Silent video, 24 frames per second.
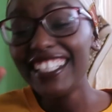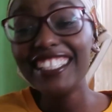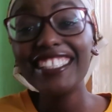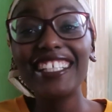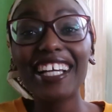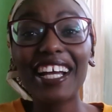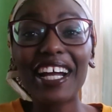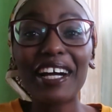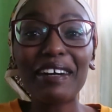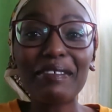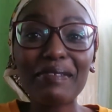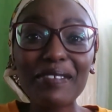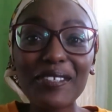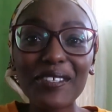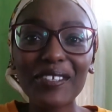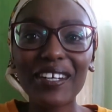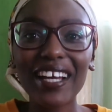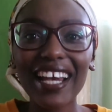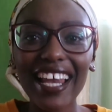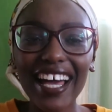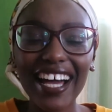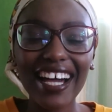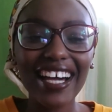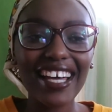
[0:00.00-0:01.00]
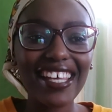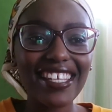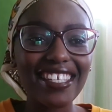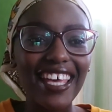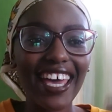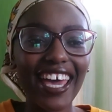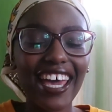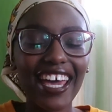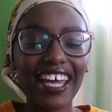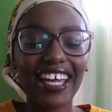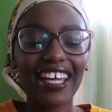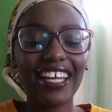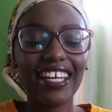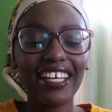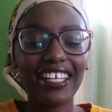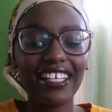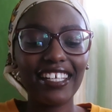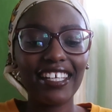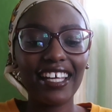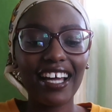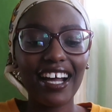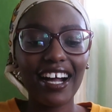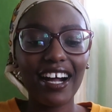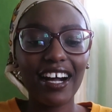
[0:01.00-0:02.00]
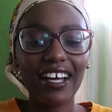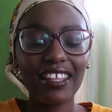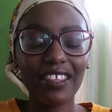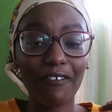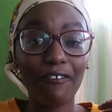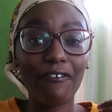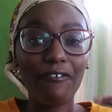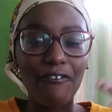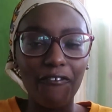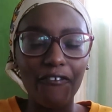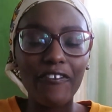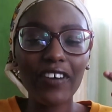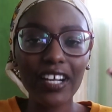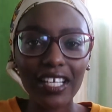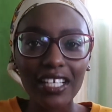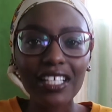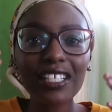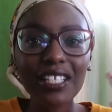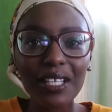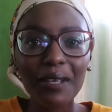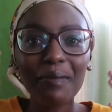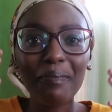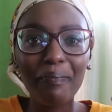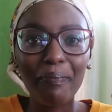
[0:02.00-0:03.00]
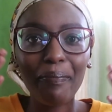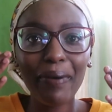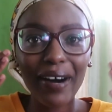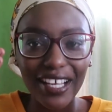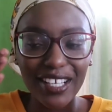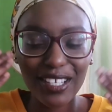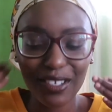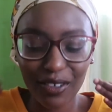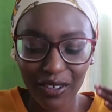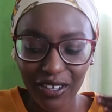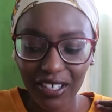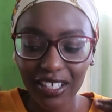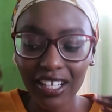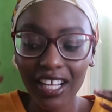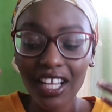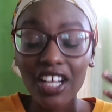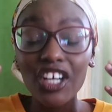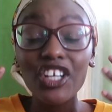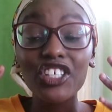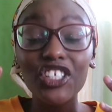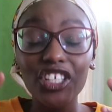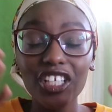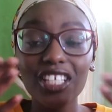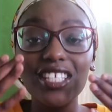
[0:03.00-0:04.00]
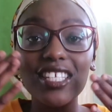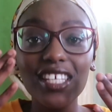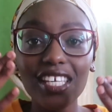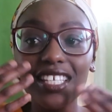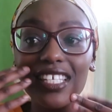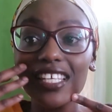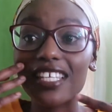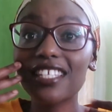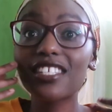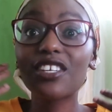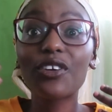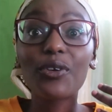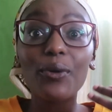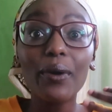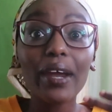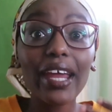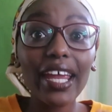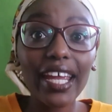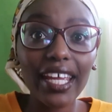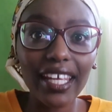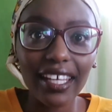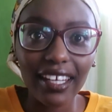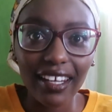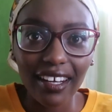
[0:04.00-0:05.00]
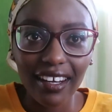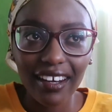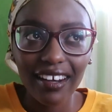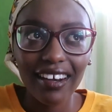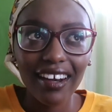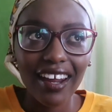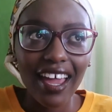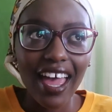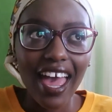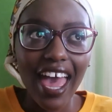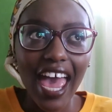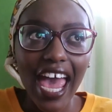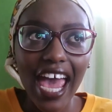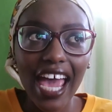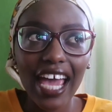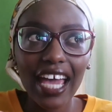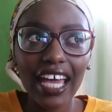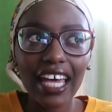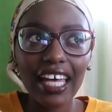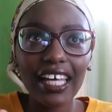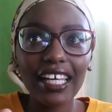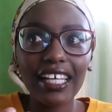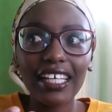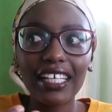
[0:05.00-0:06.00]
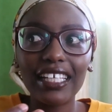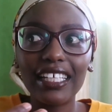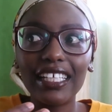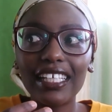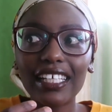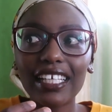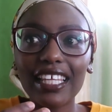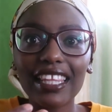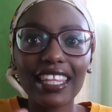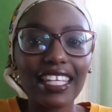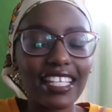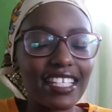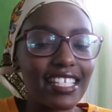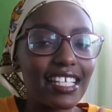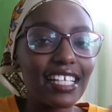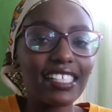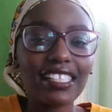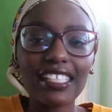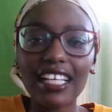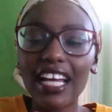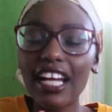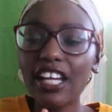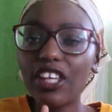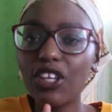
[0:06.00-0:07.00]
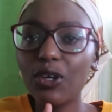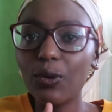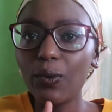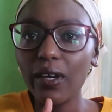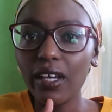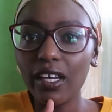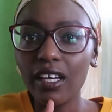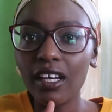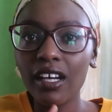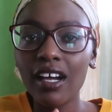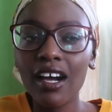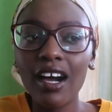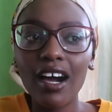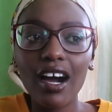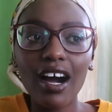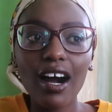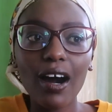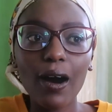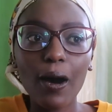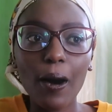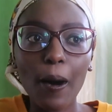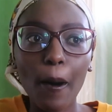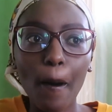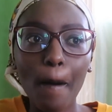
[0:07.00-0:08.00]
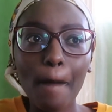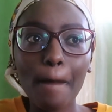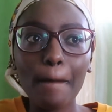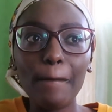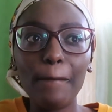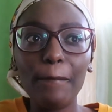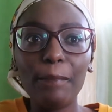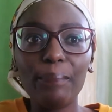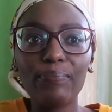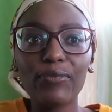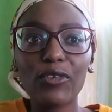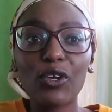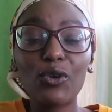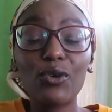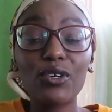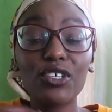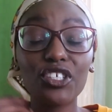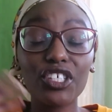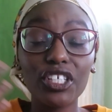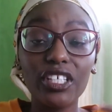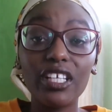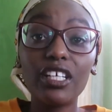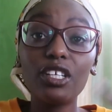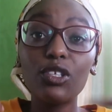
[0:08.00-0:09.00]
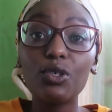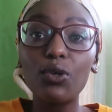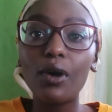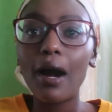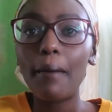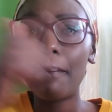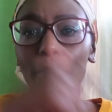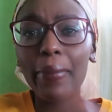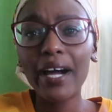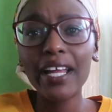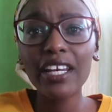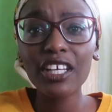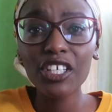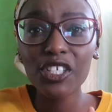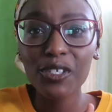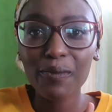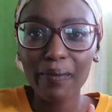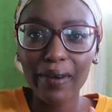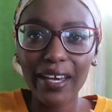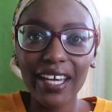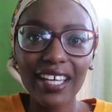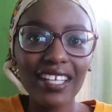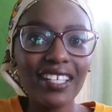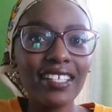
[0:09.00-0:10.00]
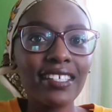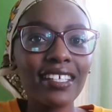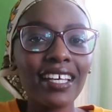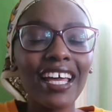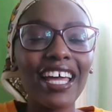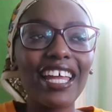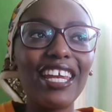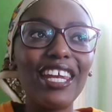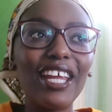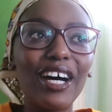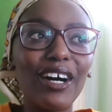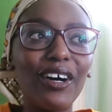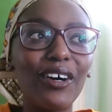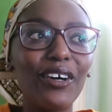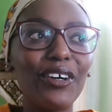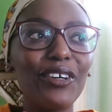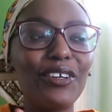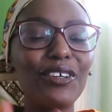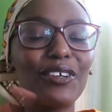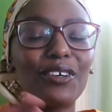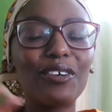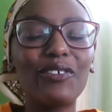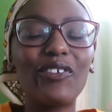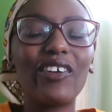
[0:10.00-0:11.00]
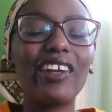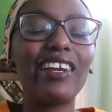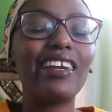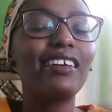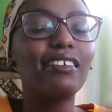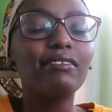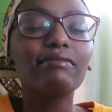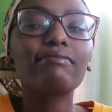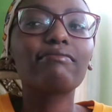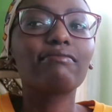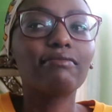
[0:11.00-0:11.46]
she comes to class and the first person she sees is Green. And they start arguing. Because she didn't do her punishment. Now, you know